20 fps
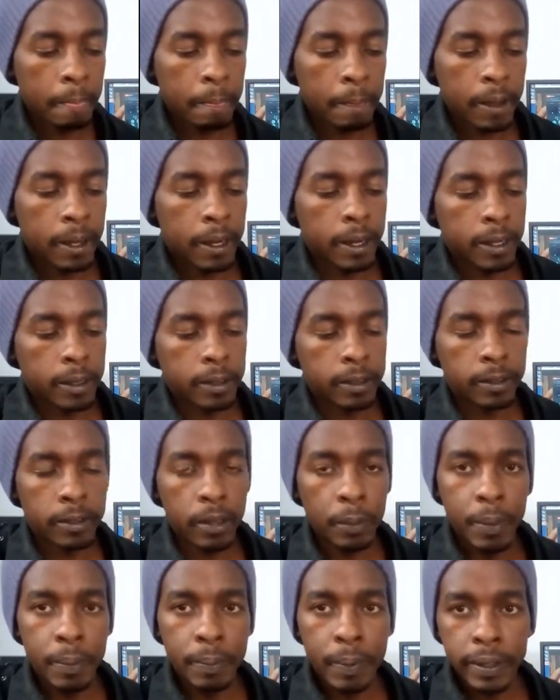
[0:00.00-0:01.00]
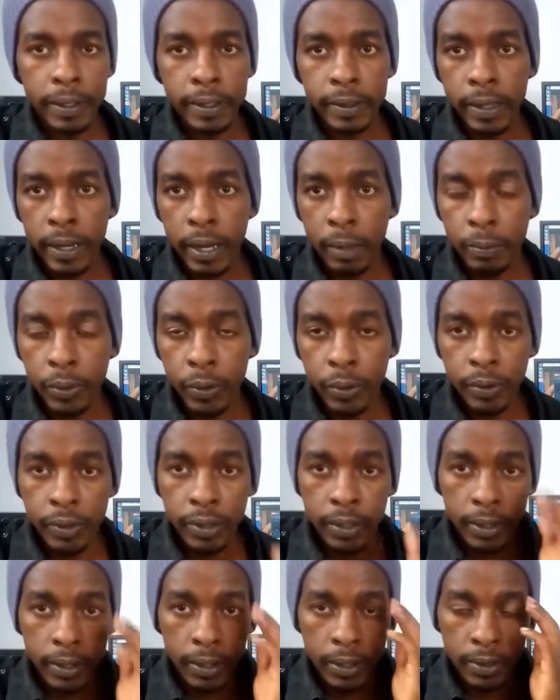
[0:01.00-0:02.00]
The strumming pattern that I'm
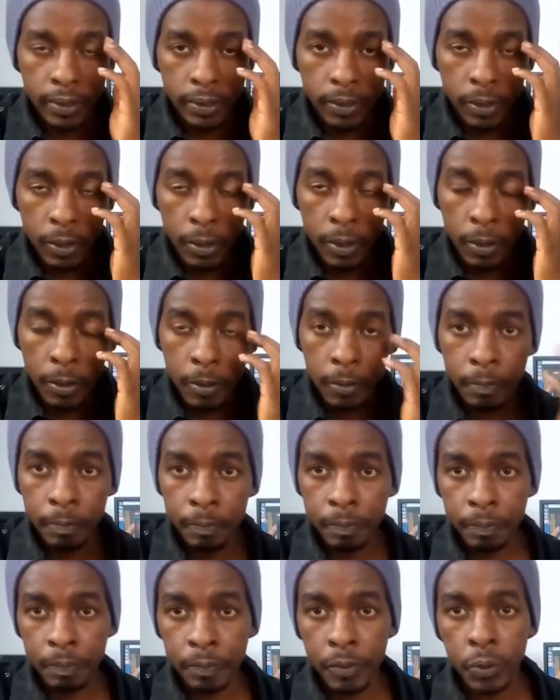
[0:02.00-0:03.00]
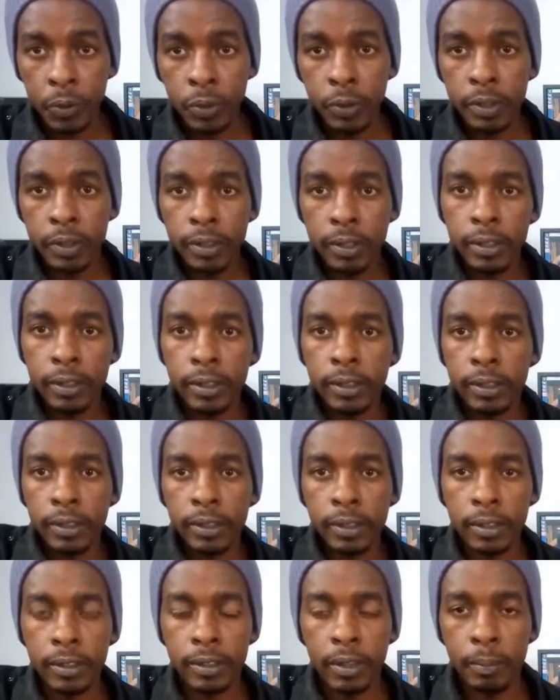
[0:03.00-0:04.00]
using, it's it's just
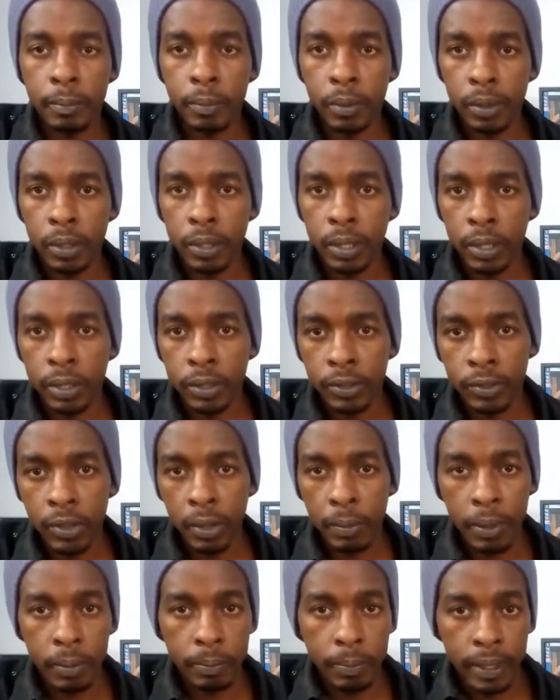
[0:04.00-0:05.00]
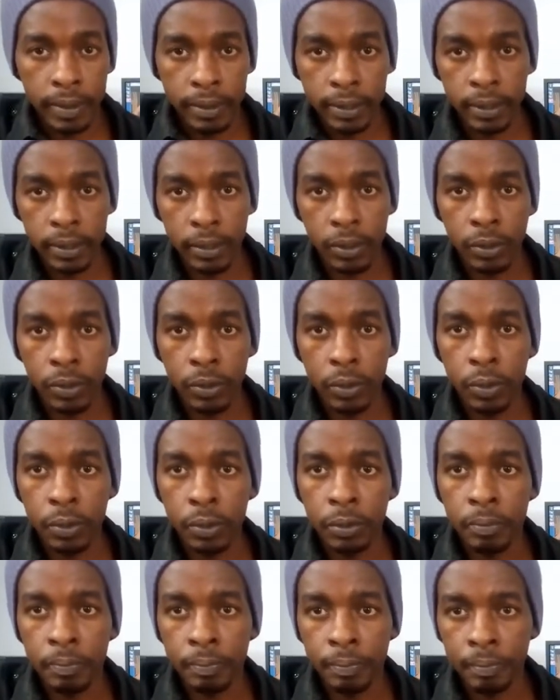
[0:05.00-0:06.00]
a simple strumming pattern,
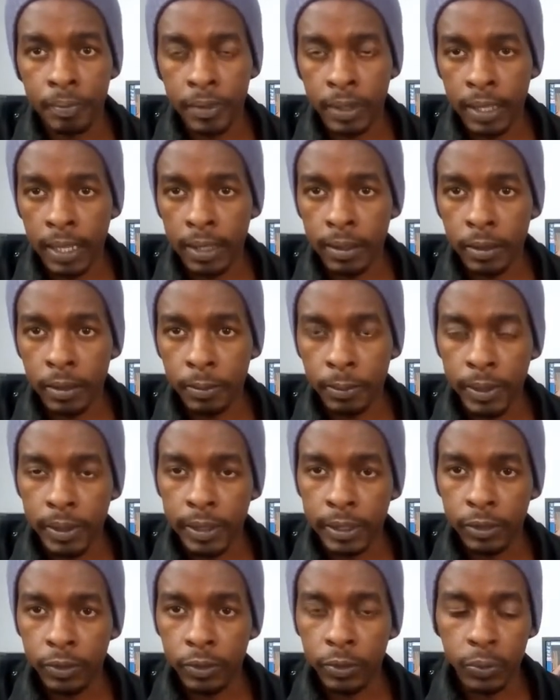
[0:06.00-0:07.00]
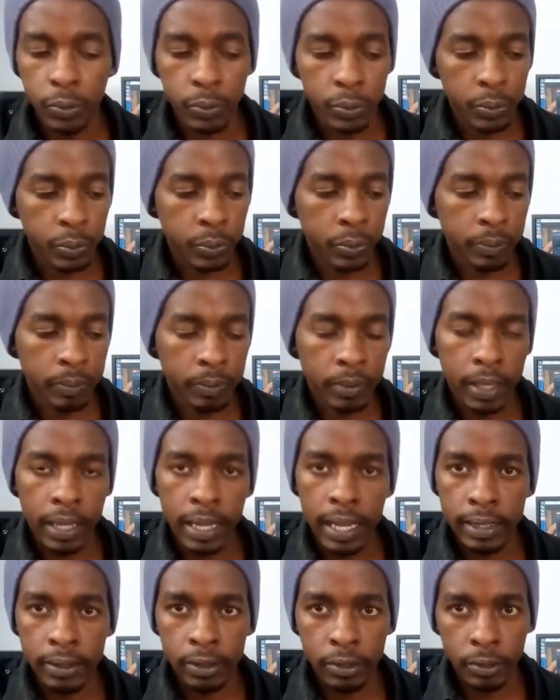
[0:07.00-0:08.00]
though doesn't mean that you
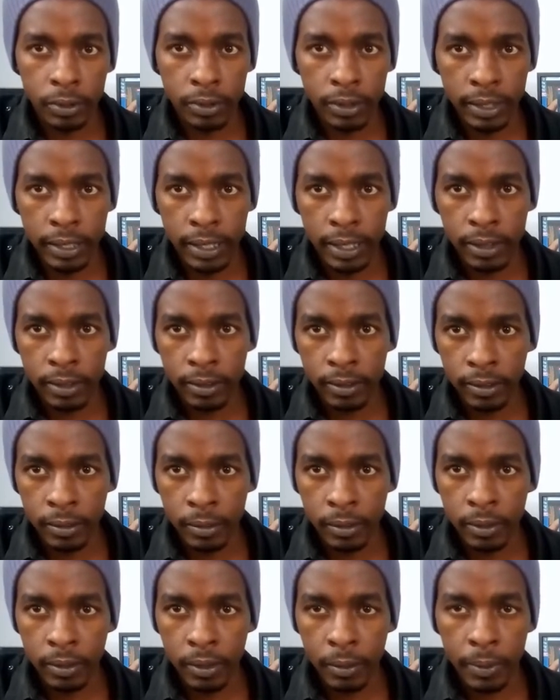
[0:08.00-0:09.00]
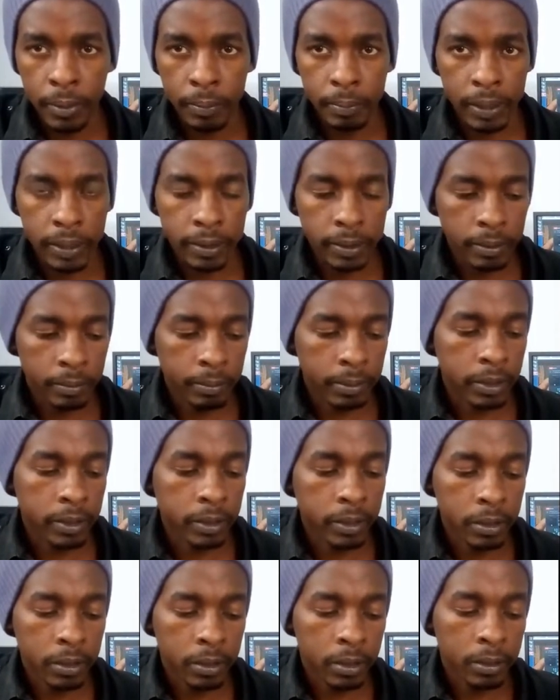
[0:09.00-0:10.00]
can't use any other strumming pattern, but
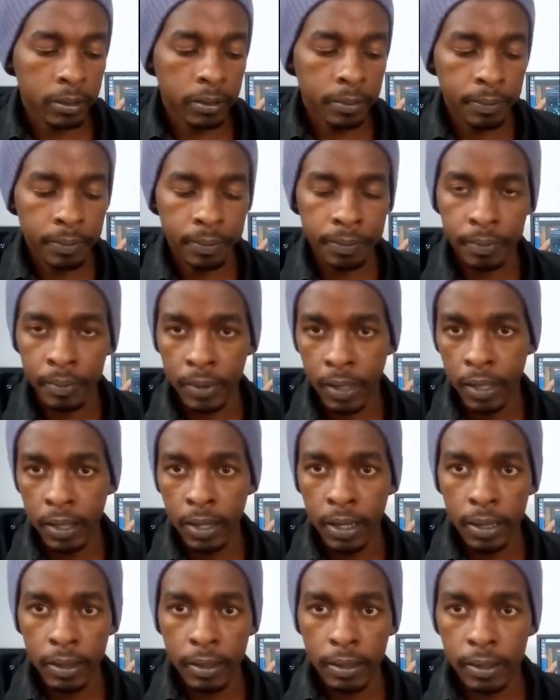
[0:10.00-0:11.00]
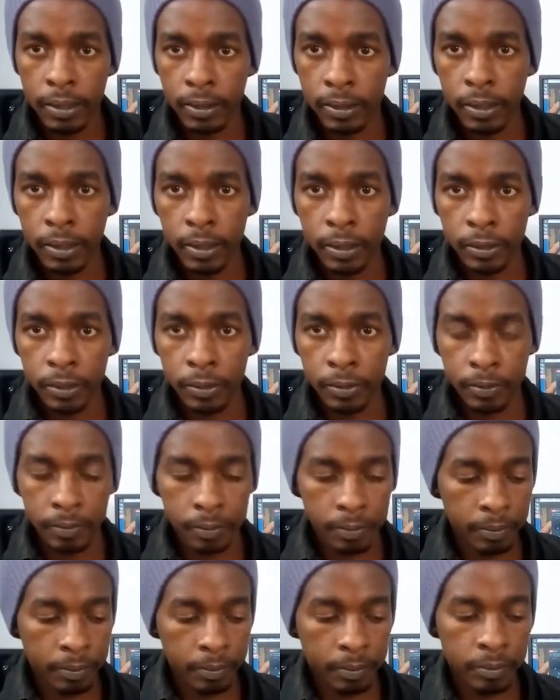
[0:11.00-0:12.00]
these are
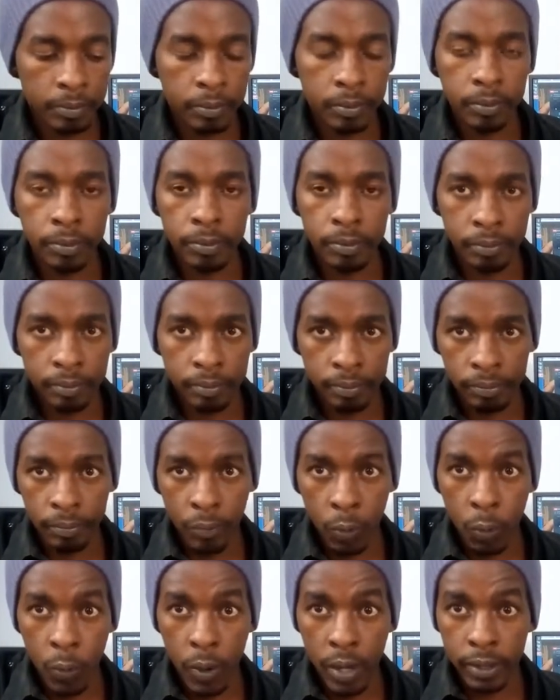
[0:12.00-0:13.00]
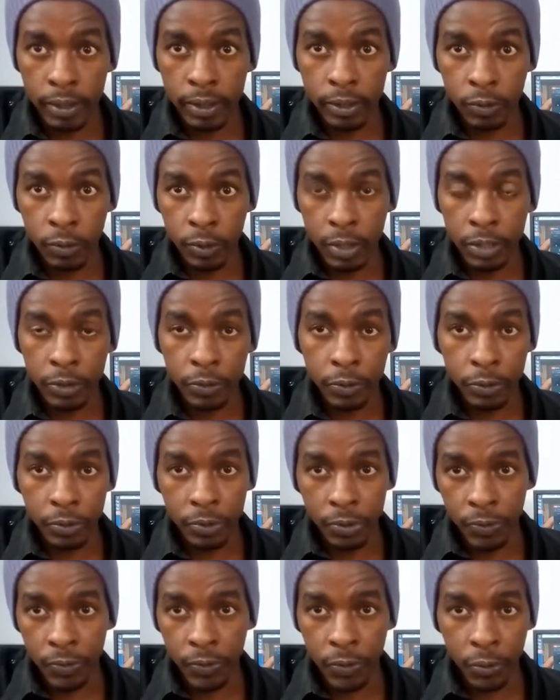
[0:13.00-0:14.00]
one that you can use
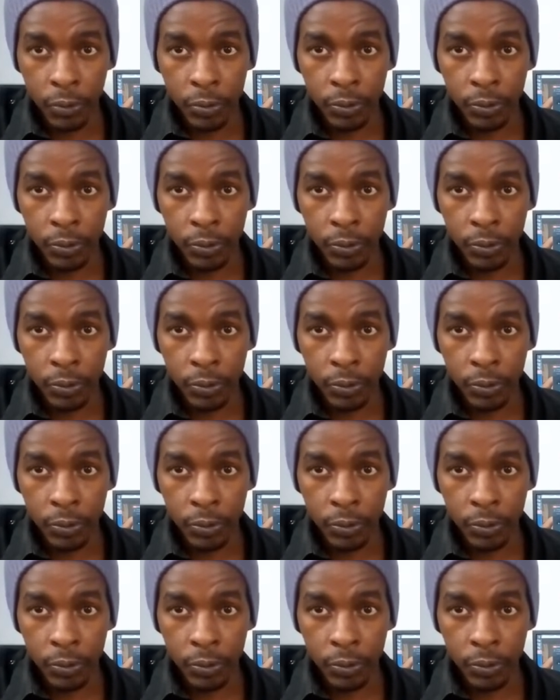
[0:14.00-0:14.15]
if you